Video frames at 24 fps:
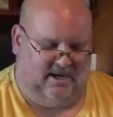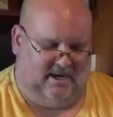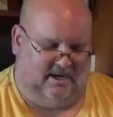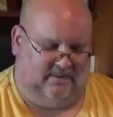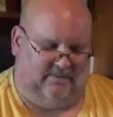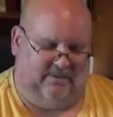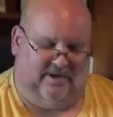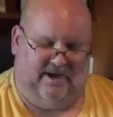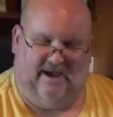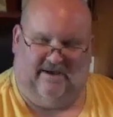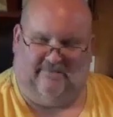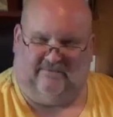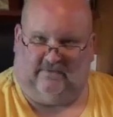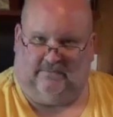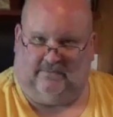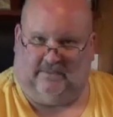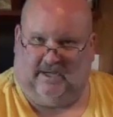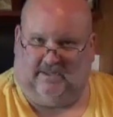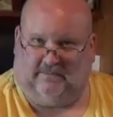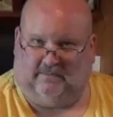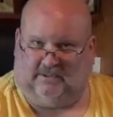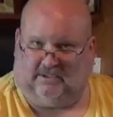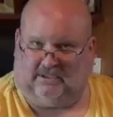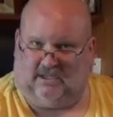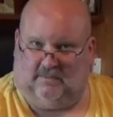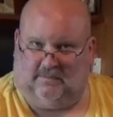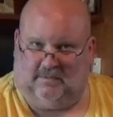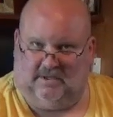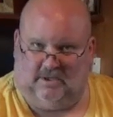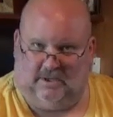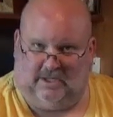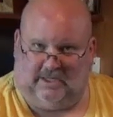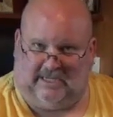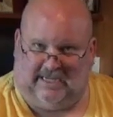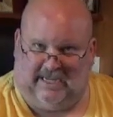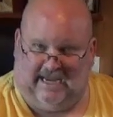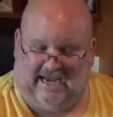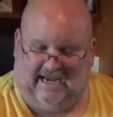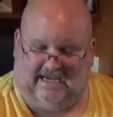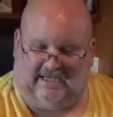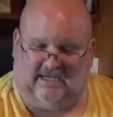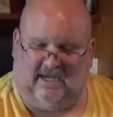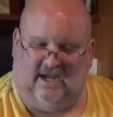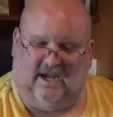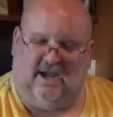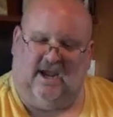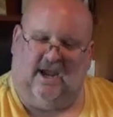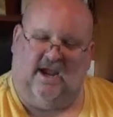and we have to be able to
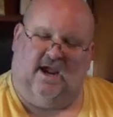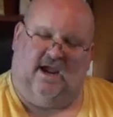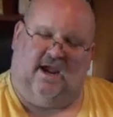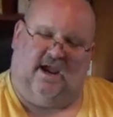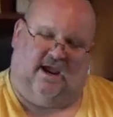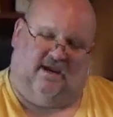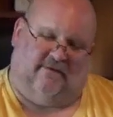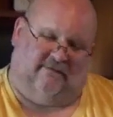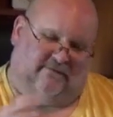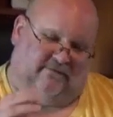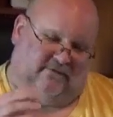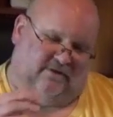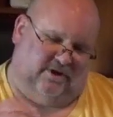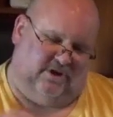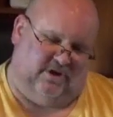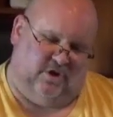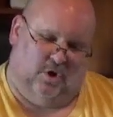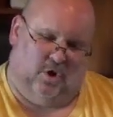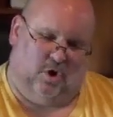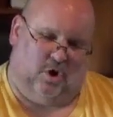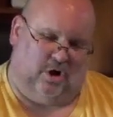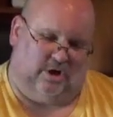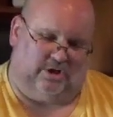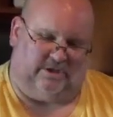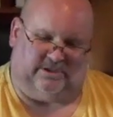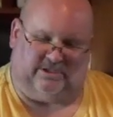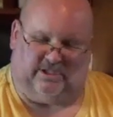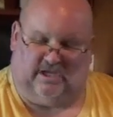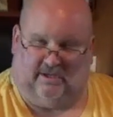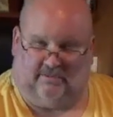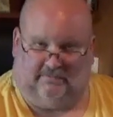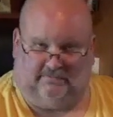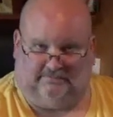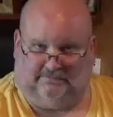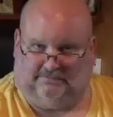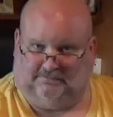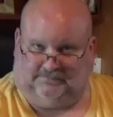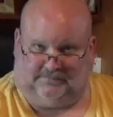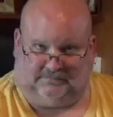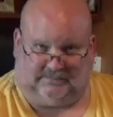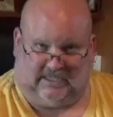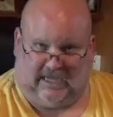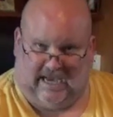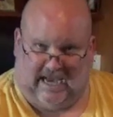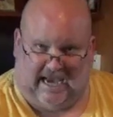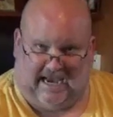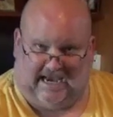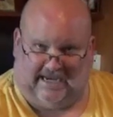communicate. If you're some
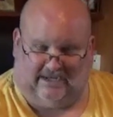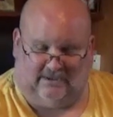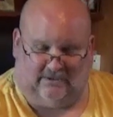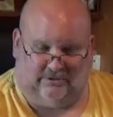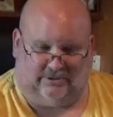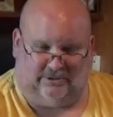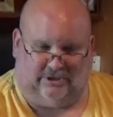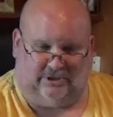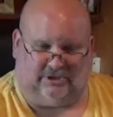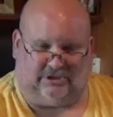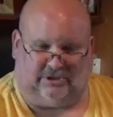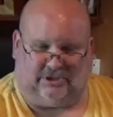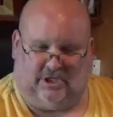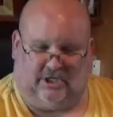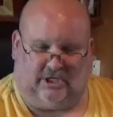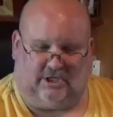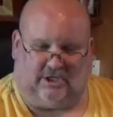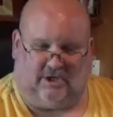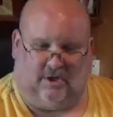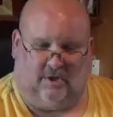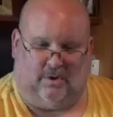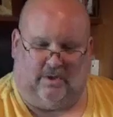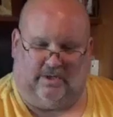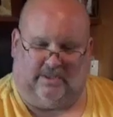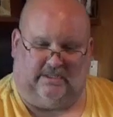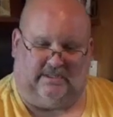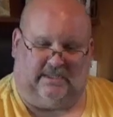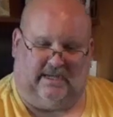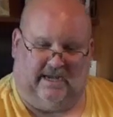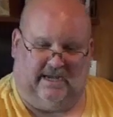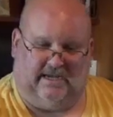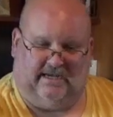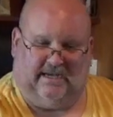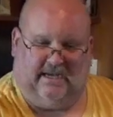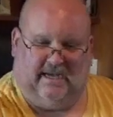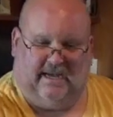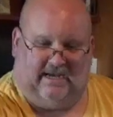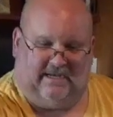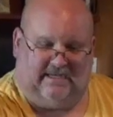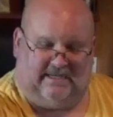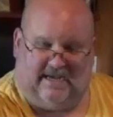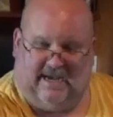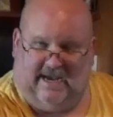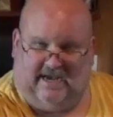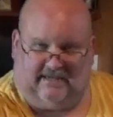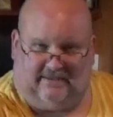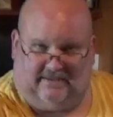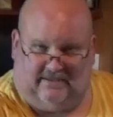guy who's just going to go and
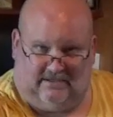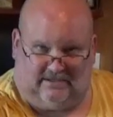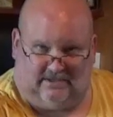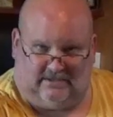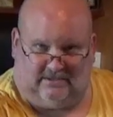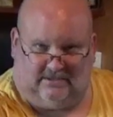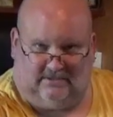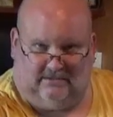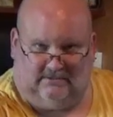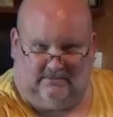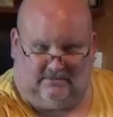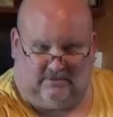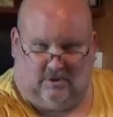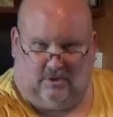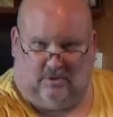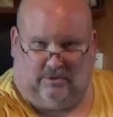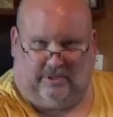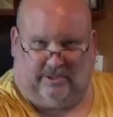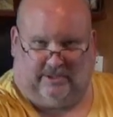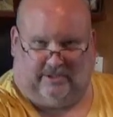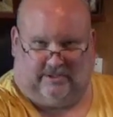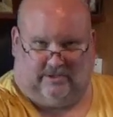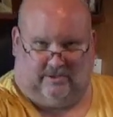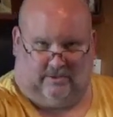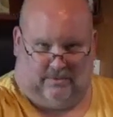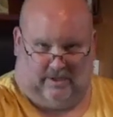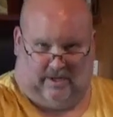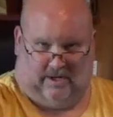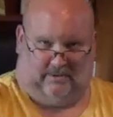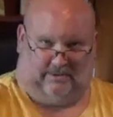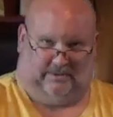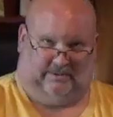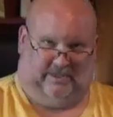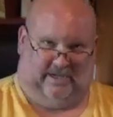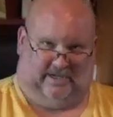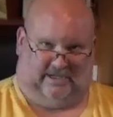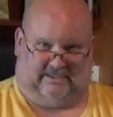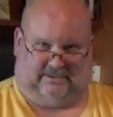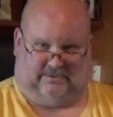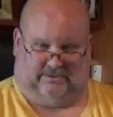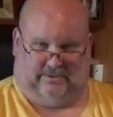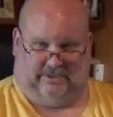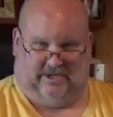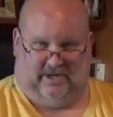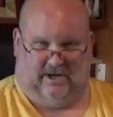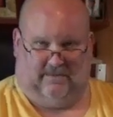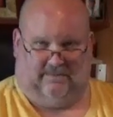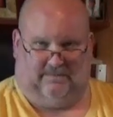take this drone and go out next to
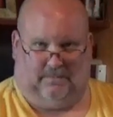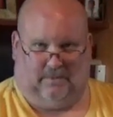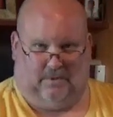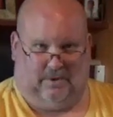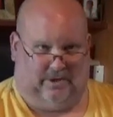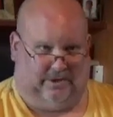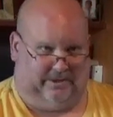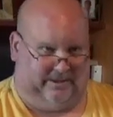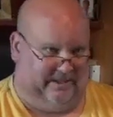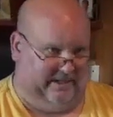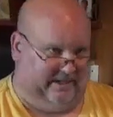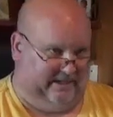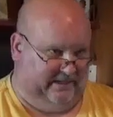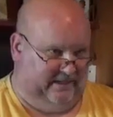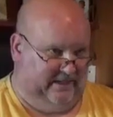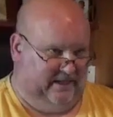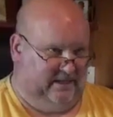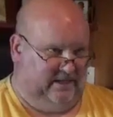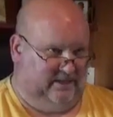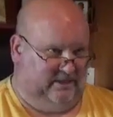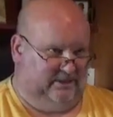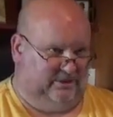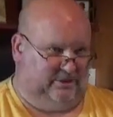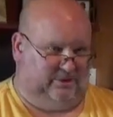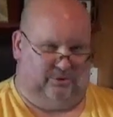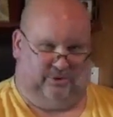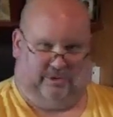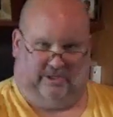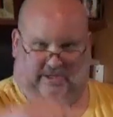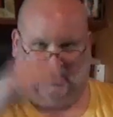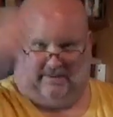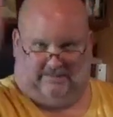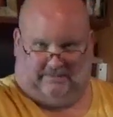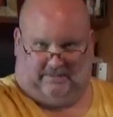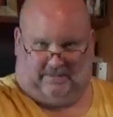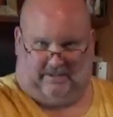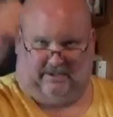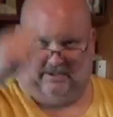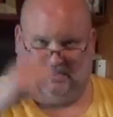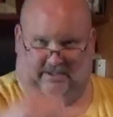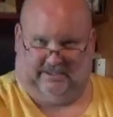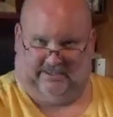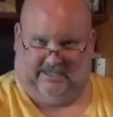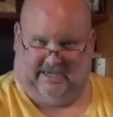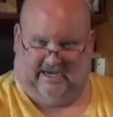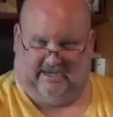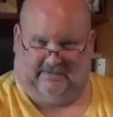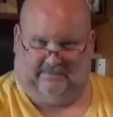an airport and shoot it up there
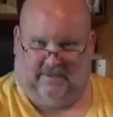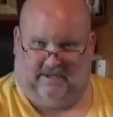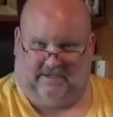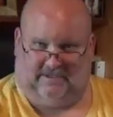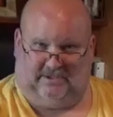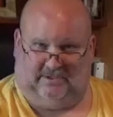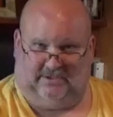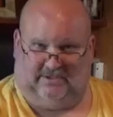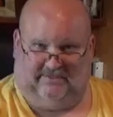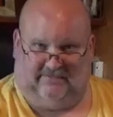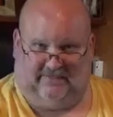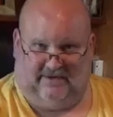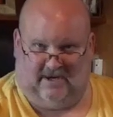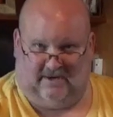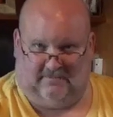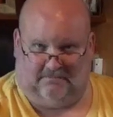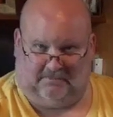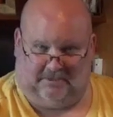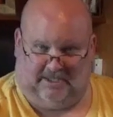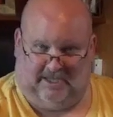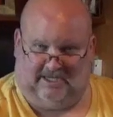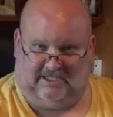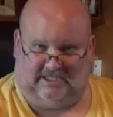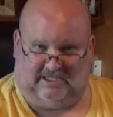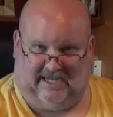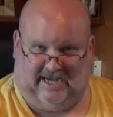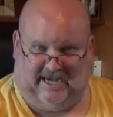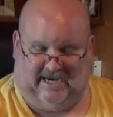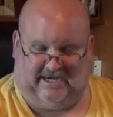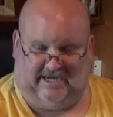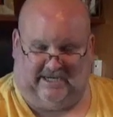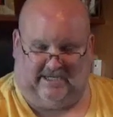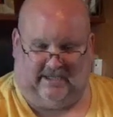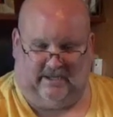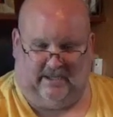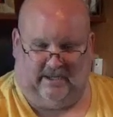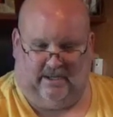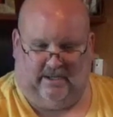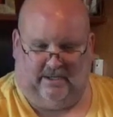and take pictures of airplanes landing,